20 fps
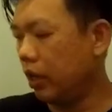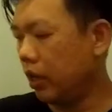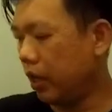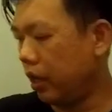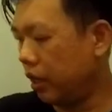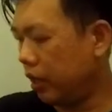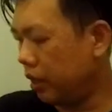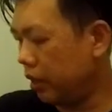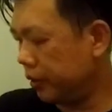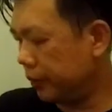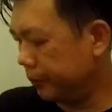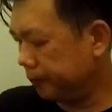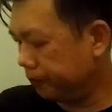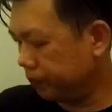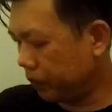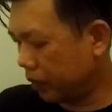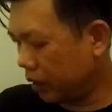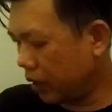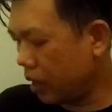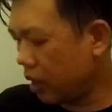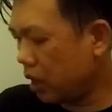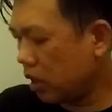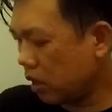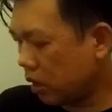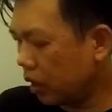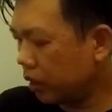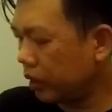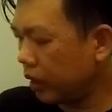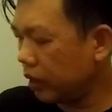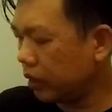and yeah,
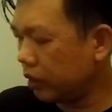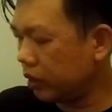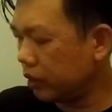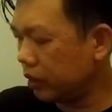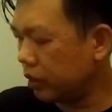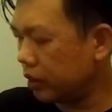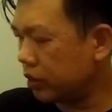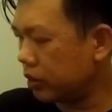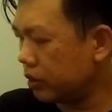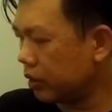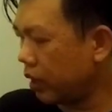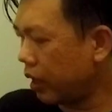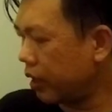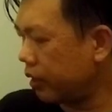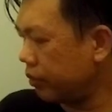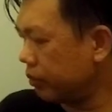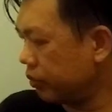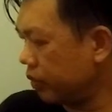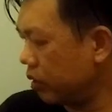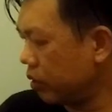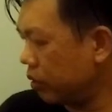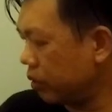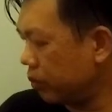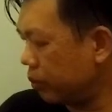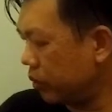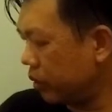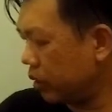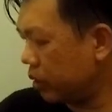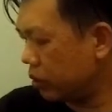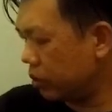I think it's like, you know,
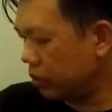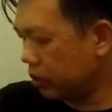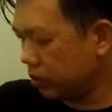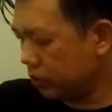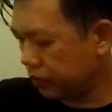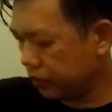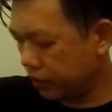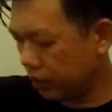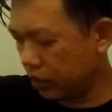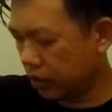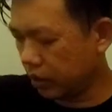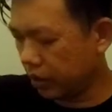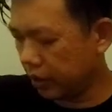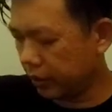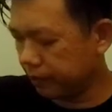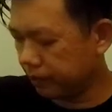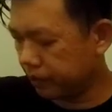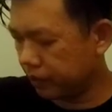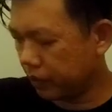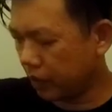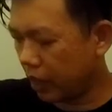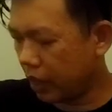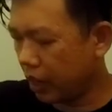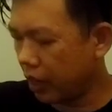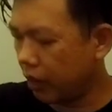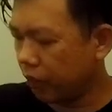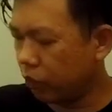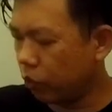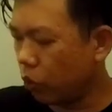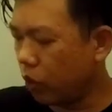pretty cool. You know, I
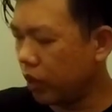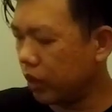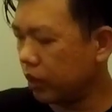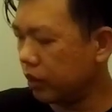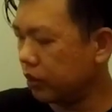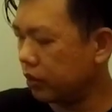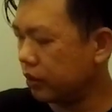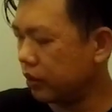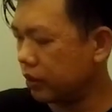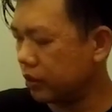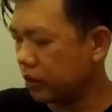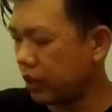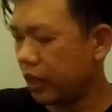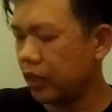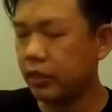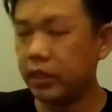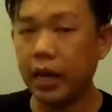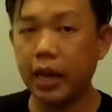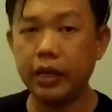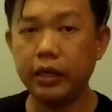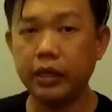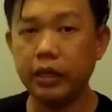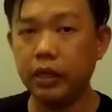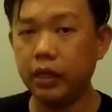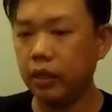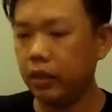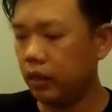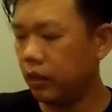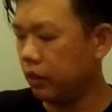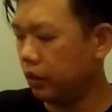have the size that I
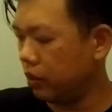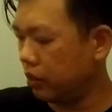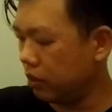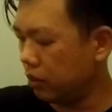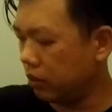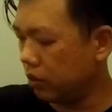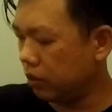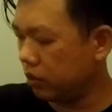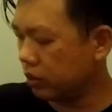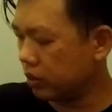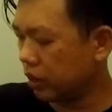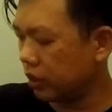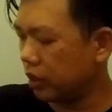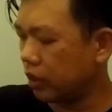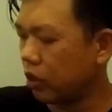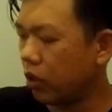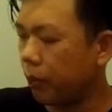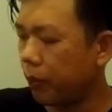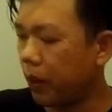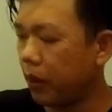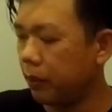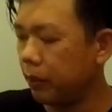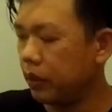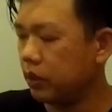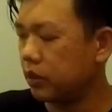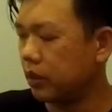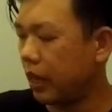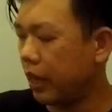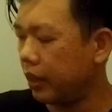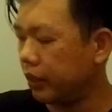needed, you know, certain
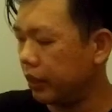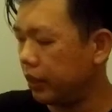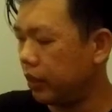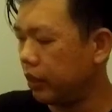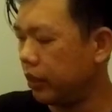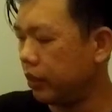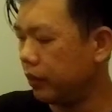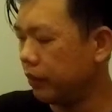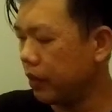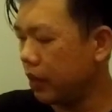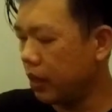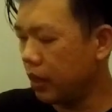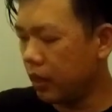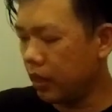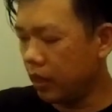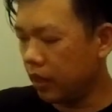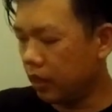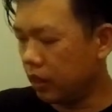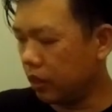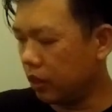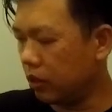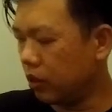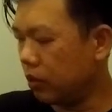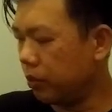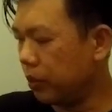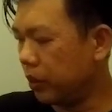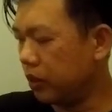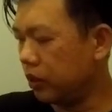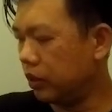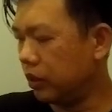compartments that I needed, you know,
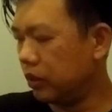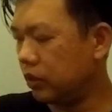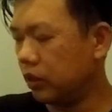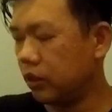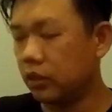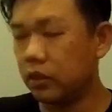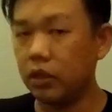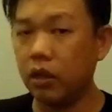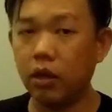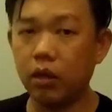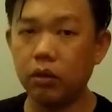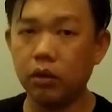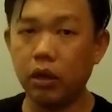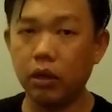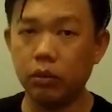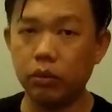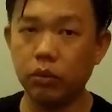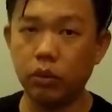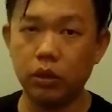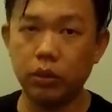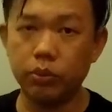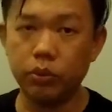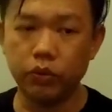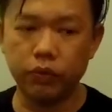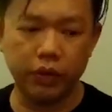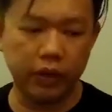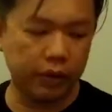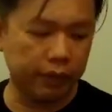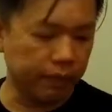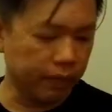but this is not waterproof.
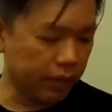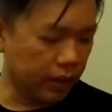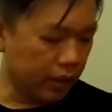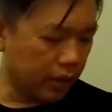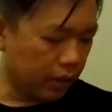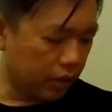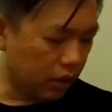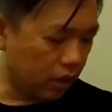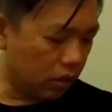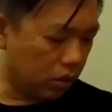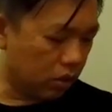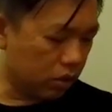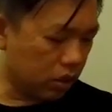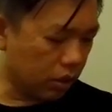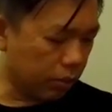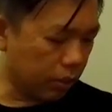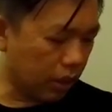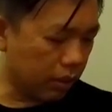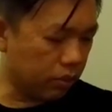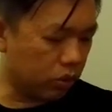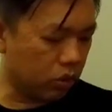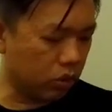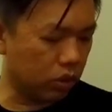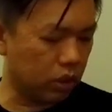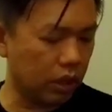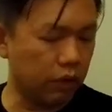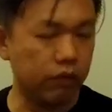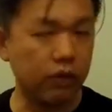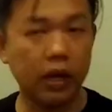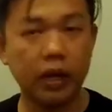You know, sometimes to
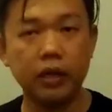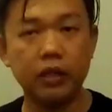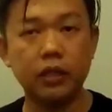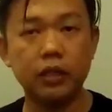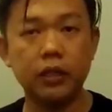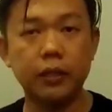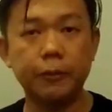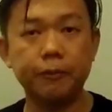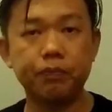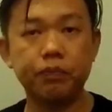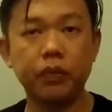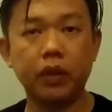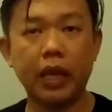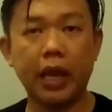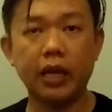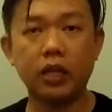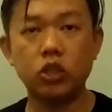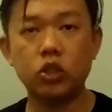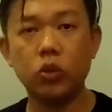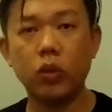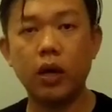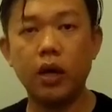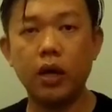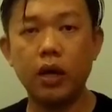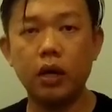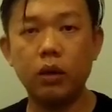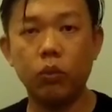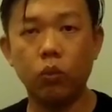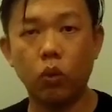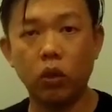give like the
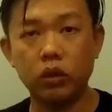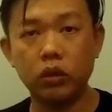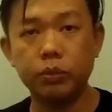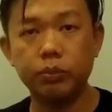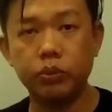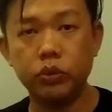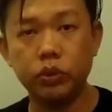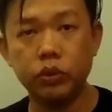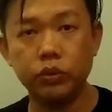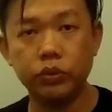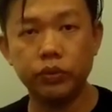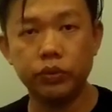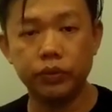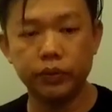extra waterproof